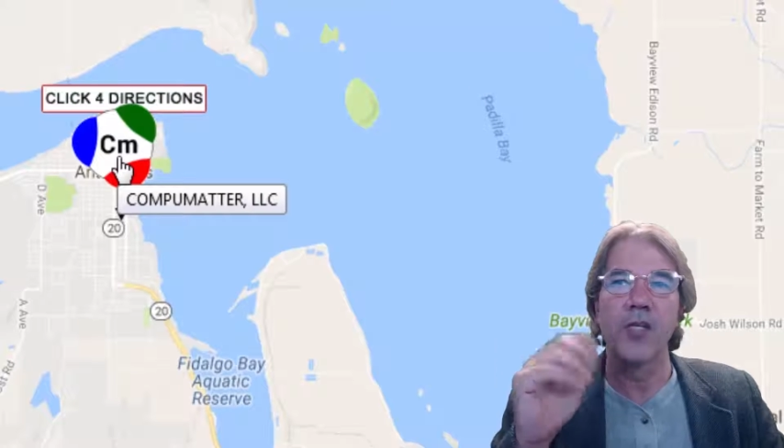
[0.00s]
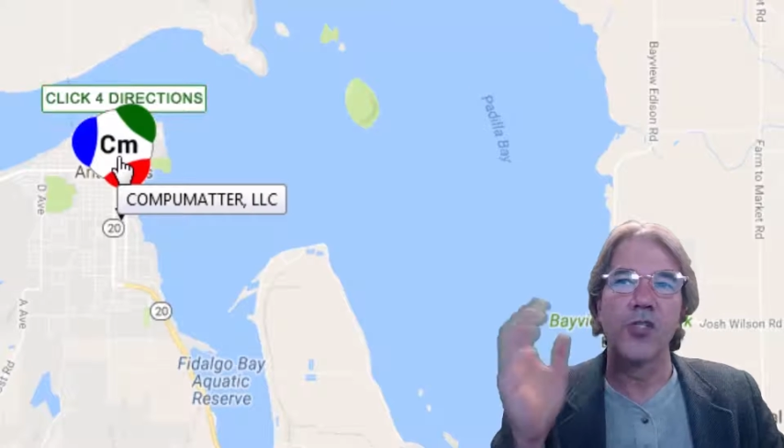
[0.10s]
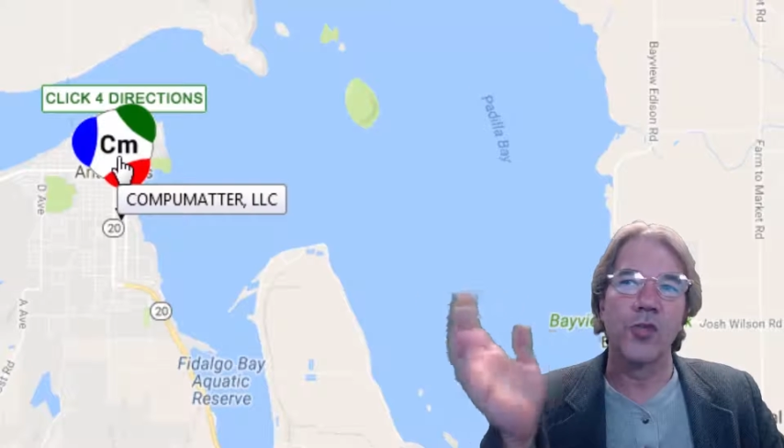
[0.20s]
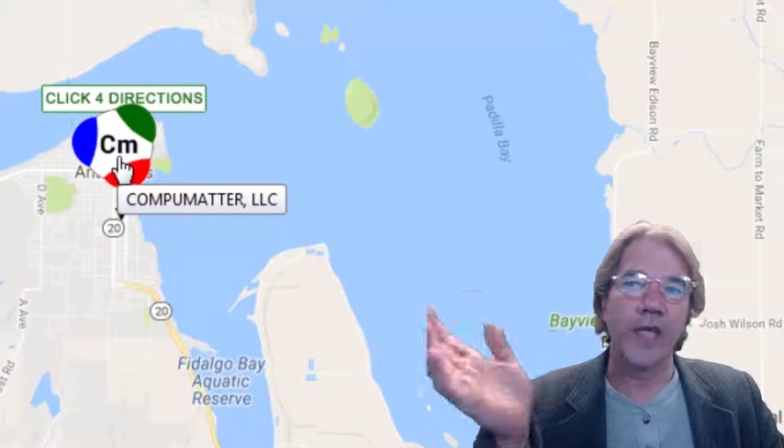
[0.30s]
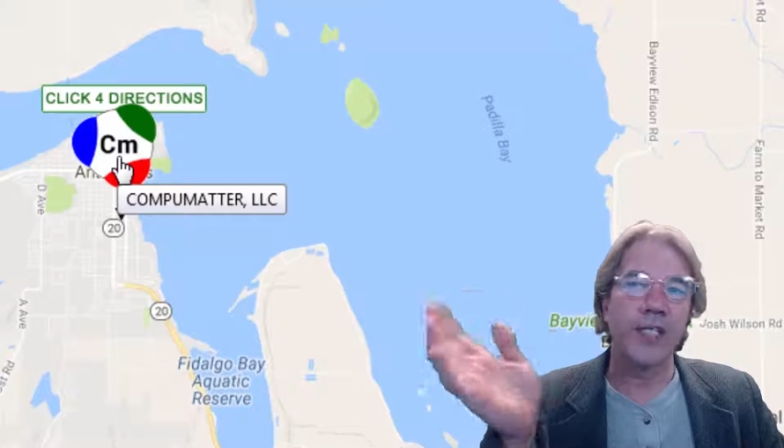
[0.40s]

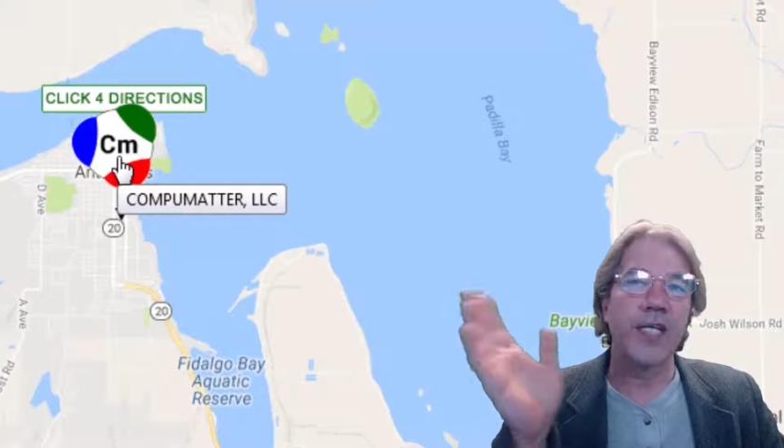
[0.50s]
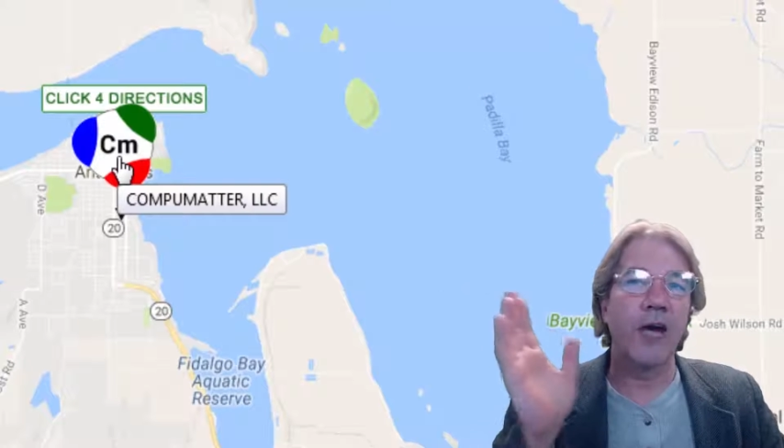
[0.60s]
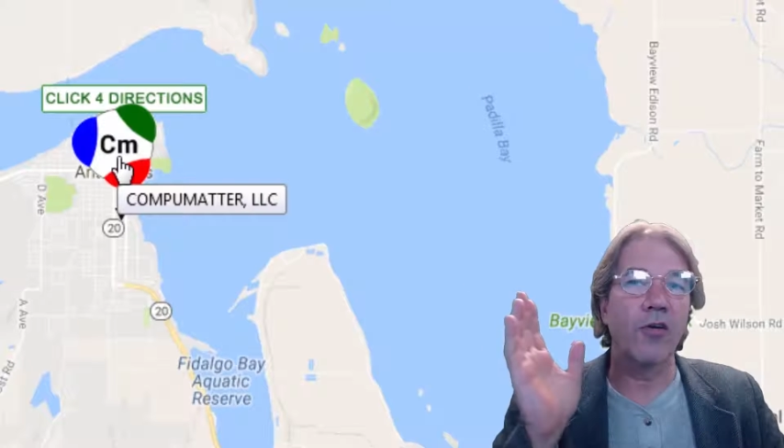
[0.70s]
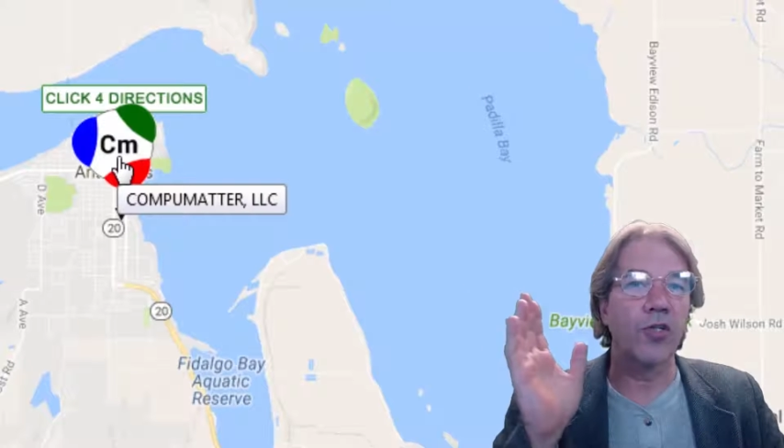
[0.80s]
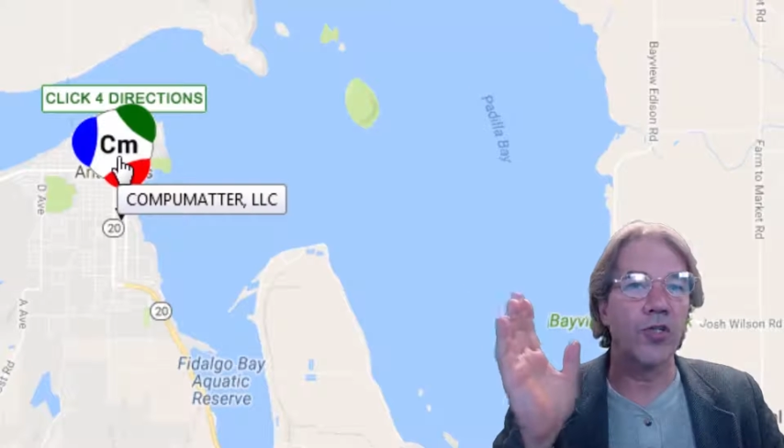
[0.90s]
So that's
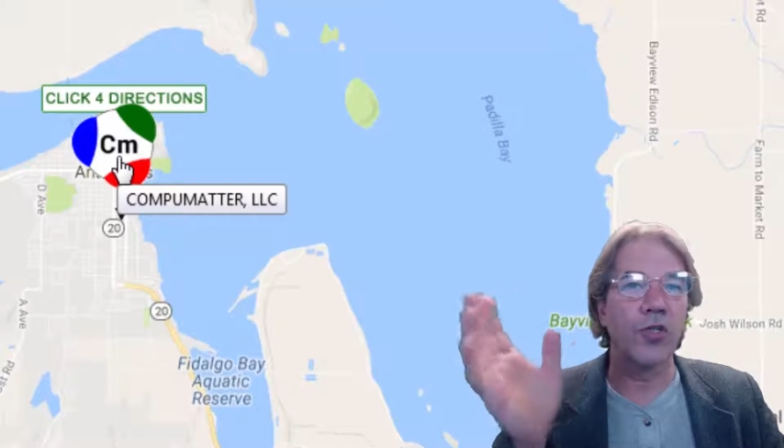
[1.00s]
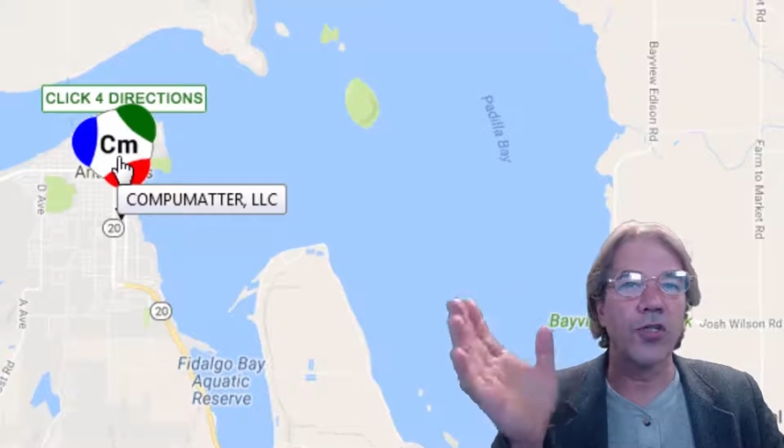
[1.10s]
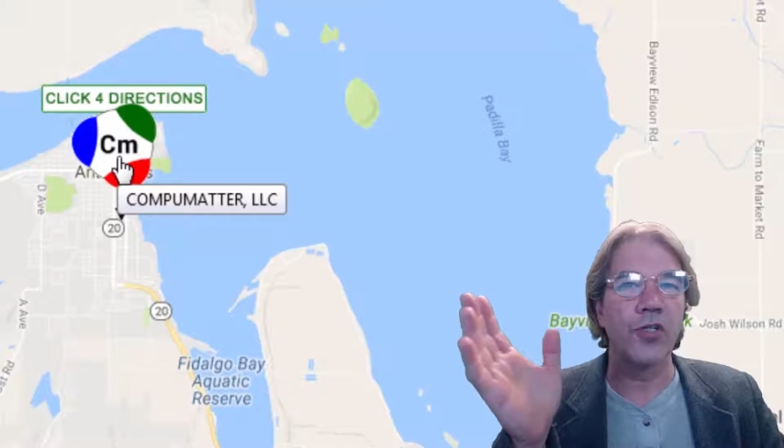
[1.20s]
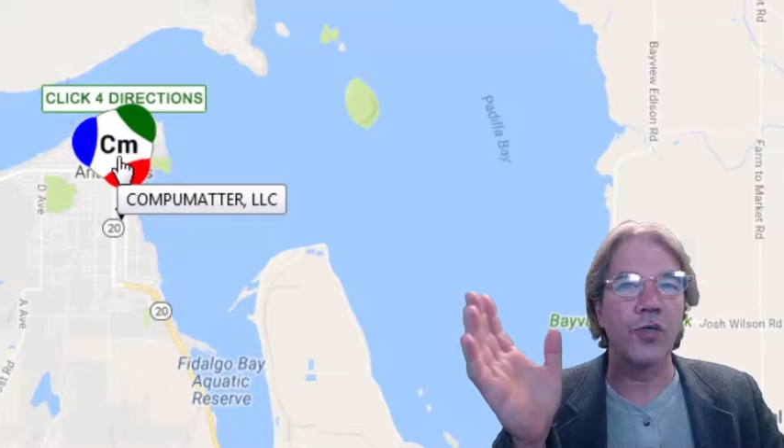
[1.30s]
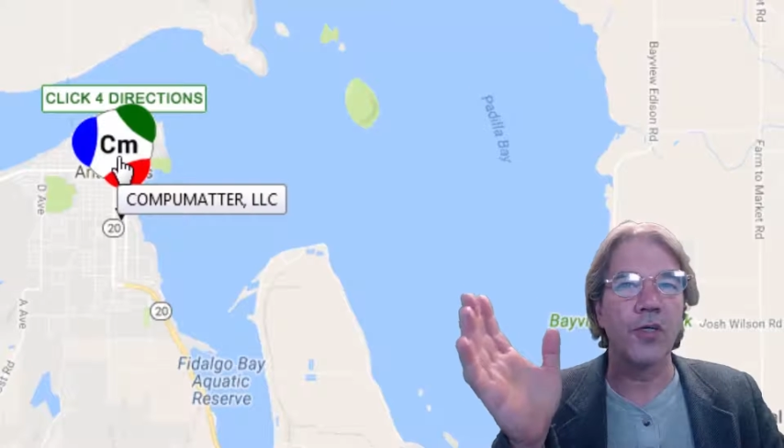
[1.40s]
how you
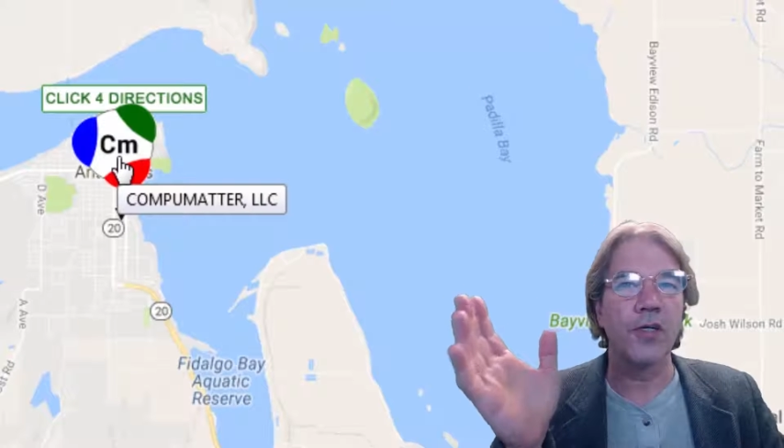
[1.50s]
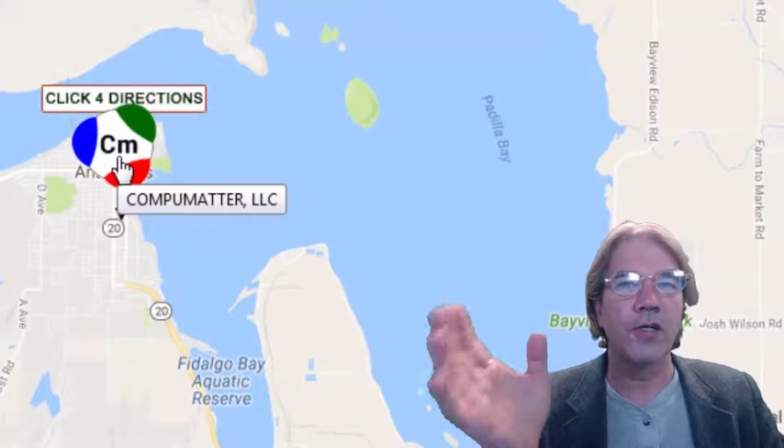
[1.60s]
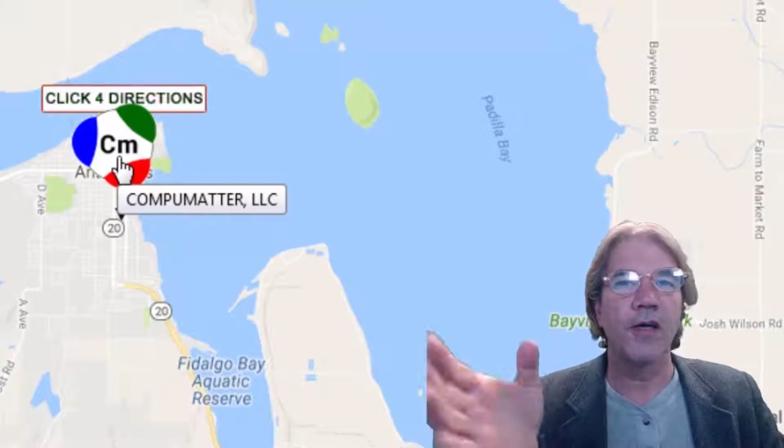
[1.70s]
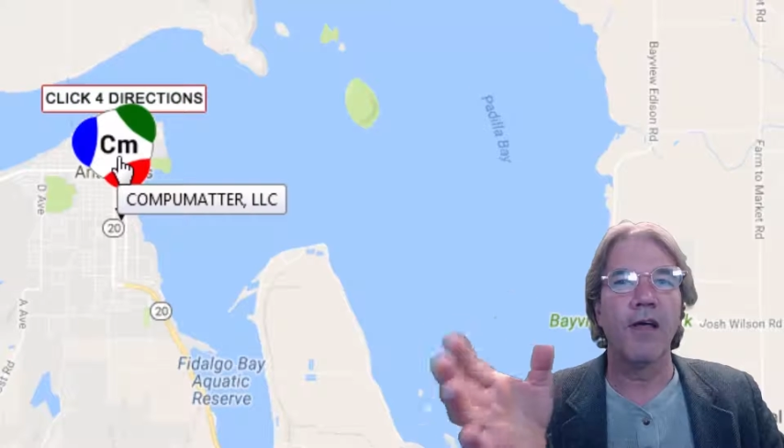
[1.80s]
shouldn't do it.